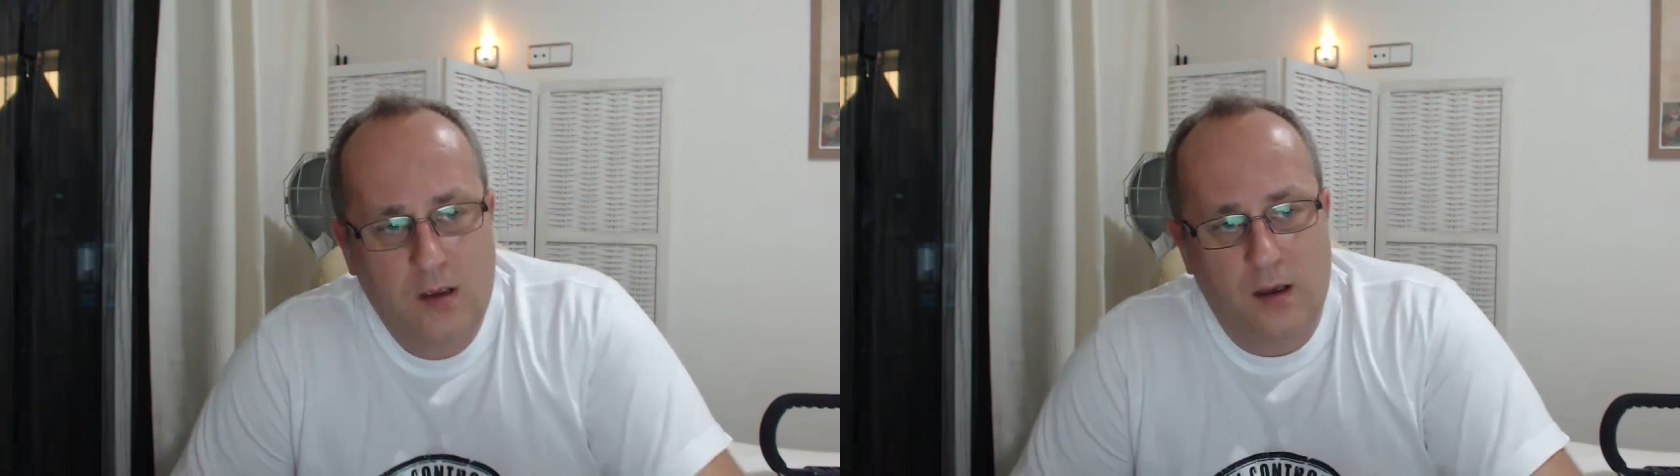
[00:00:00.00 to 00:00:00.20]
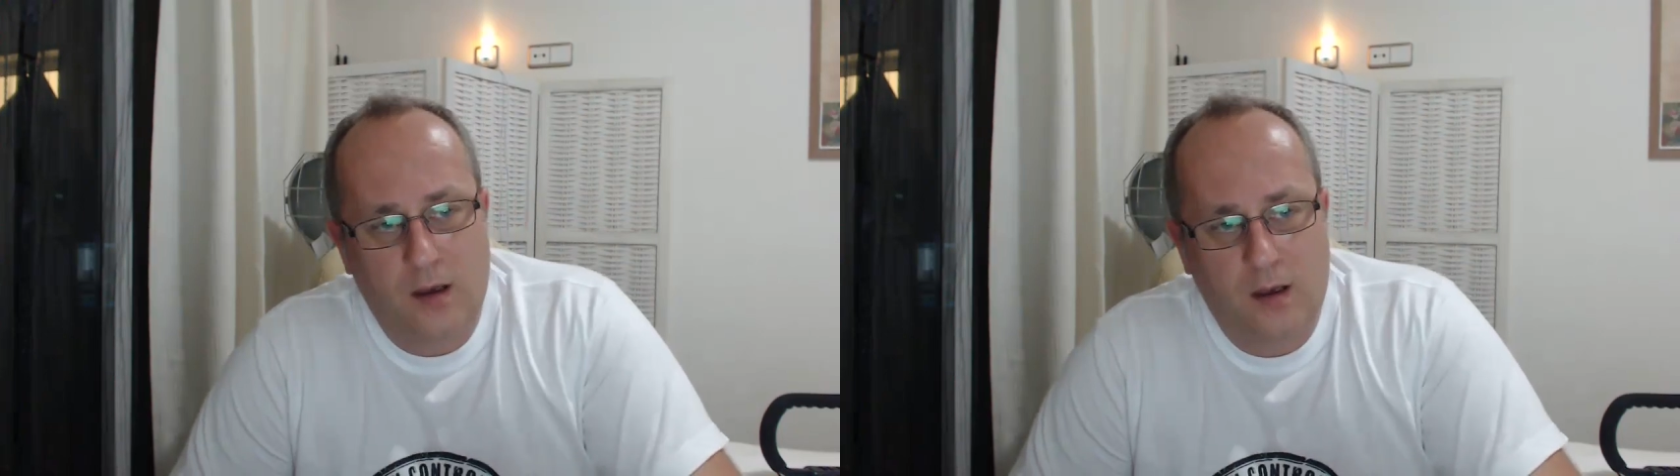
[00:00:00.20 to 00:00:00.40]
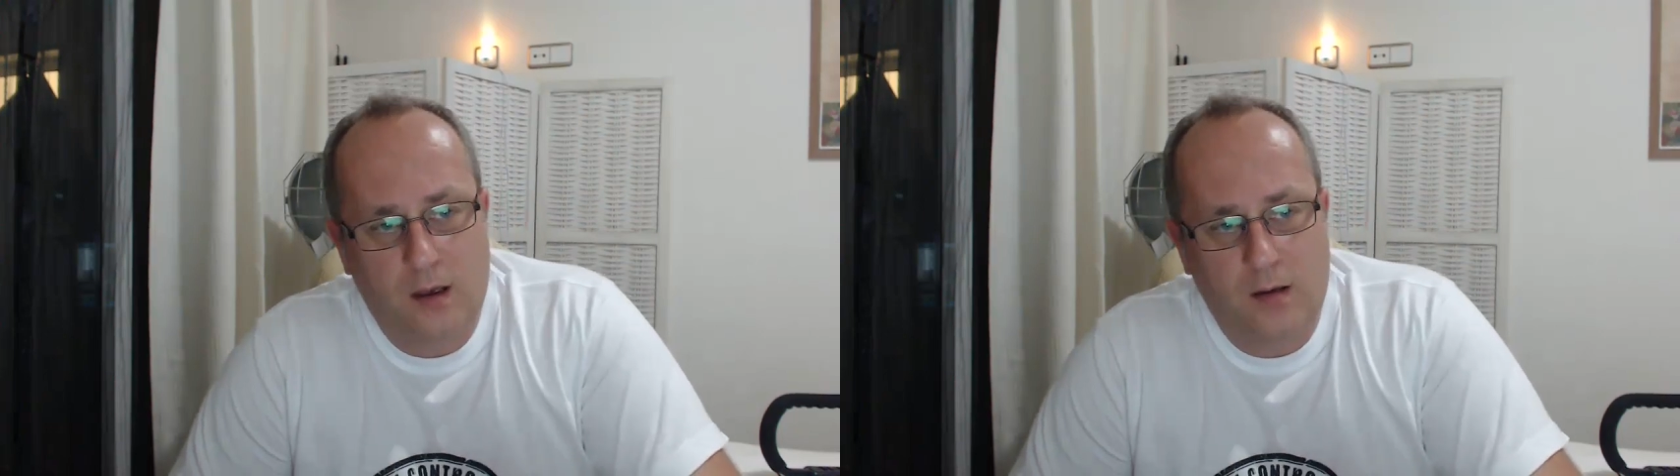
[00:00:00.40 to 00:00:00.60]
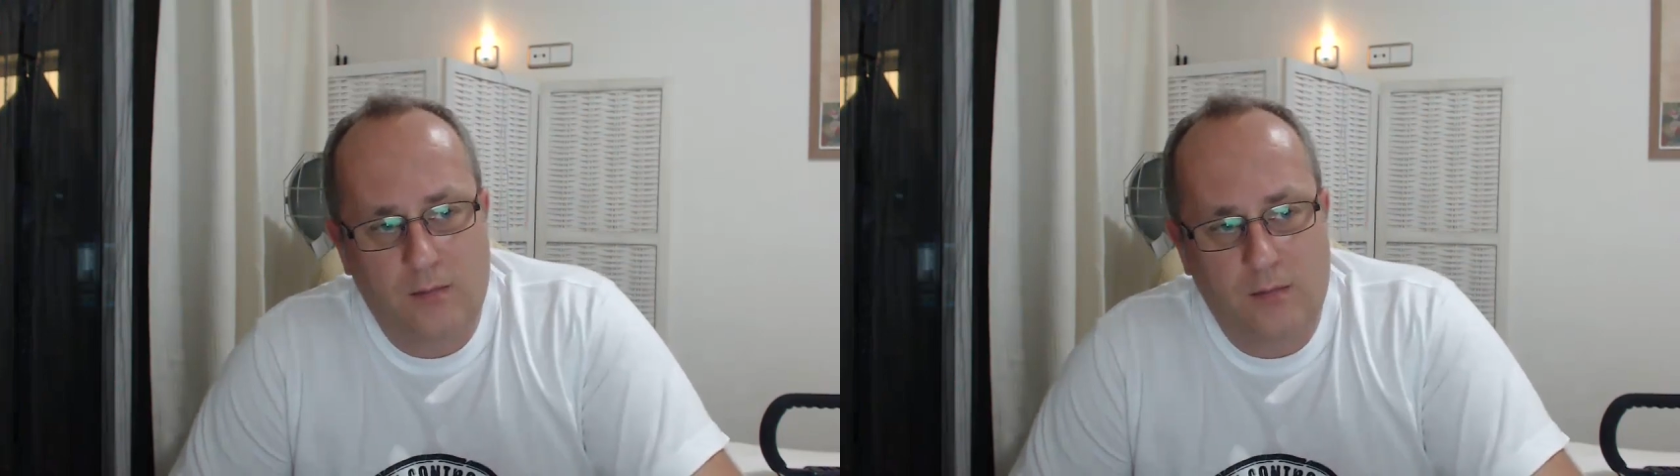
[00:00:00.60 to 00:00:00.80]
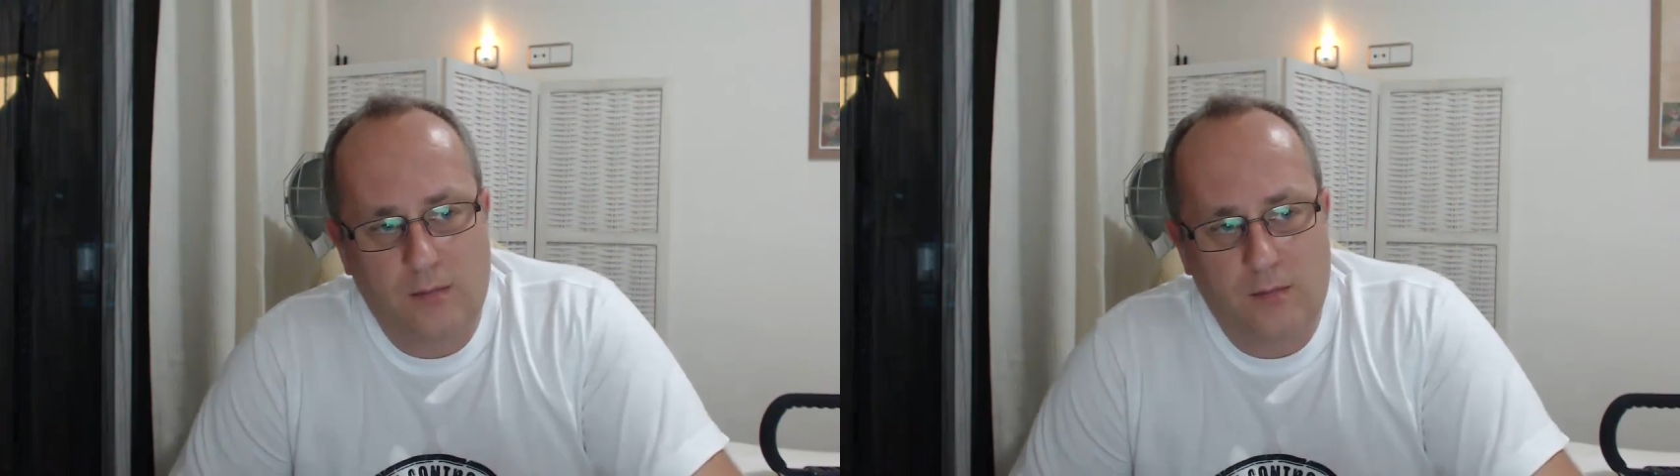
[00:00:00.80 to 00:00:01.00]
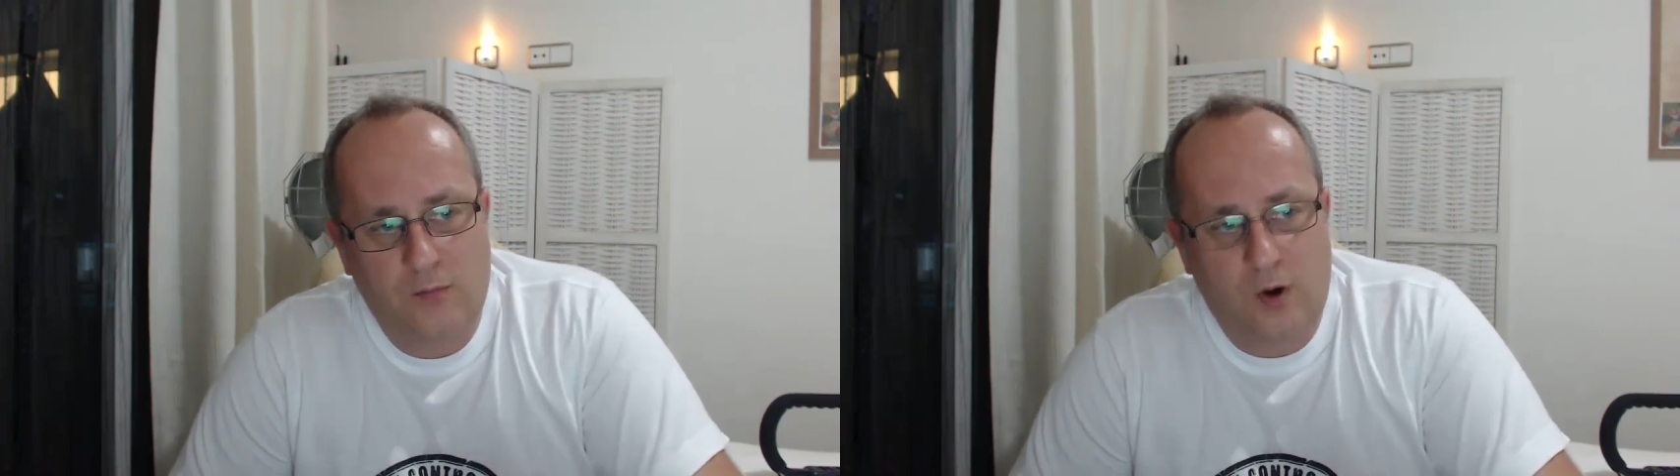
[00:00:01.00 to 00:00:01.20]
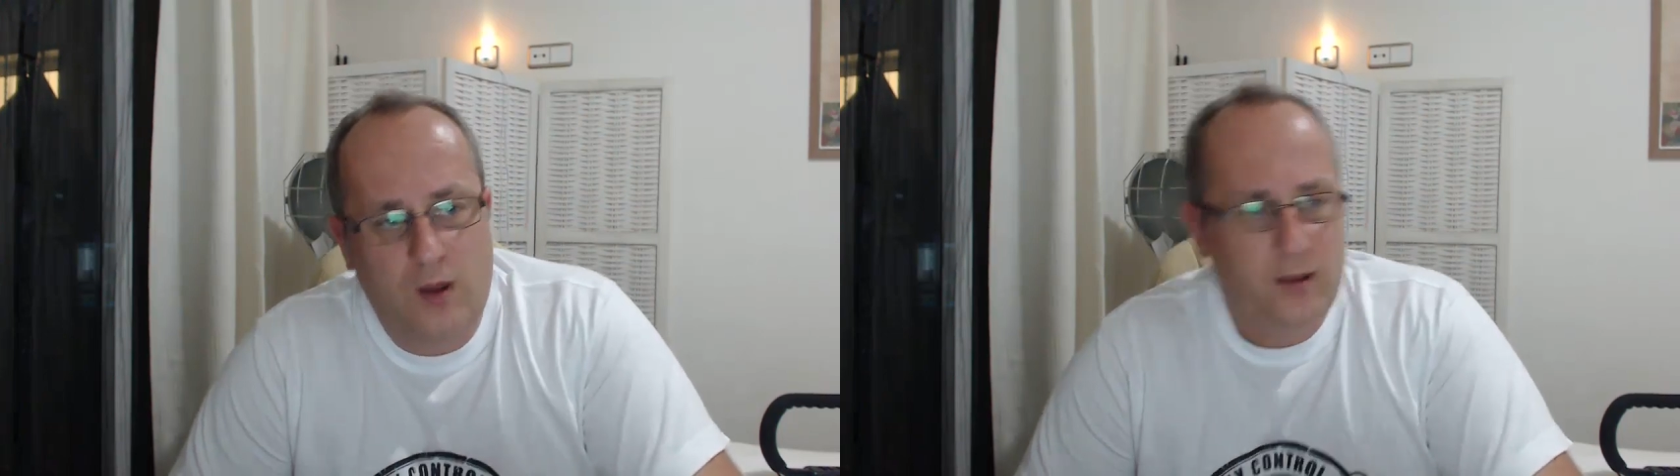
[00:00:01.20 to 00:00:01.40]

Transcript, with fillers: um, rather